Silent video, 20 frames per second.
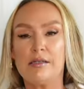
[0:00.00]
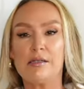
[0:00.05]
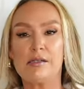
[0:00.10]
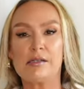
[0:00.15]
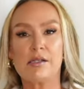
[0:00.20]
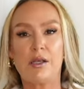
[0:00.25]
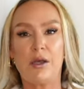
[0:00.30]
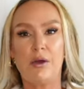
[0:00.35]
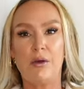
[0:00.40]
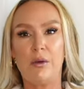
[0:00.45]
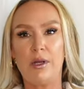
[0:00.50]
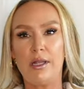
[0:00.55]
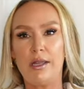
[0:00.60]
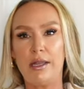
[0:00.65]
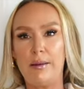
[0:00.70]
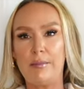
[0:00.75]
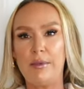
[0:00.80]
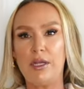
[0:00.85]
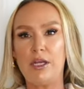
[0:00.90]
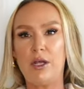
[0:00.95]
So
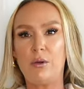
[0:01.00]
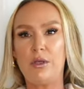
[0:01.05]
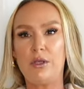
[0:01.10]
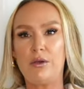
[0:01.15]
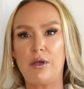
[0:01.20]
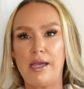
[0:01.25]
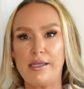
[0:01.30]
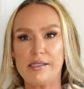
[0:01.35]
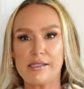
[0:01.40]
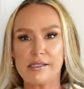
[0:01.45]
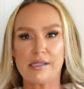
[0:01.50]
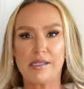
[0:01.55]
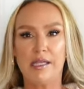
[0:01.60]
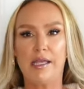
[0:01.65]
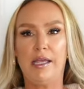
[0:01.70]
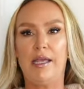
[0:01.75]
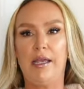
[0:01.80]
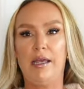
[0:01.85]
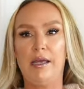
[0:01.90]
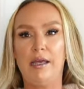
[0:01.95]
let me know what you guys
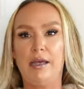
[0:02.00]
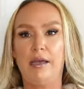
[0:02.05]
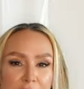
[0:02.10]
think.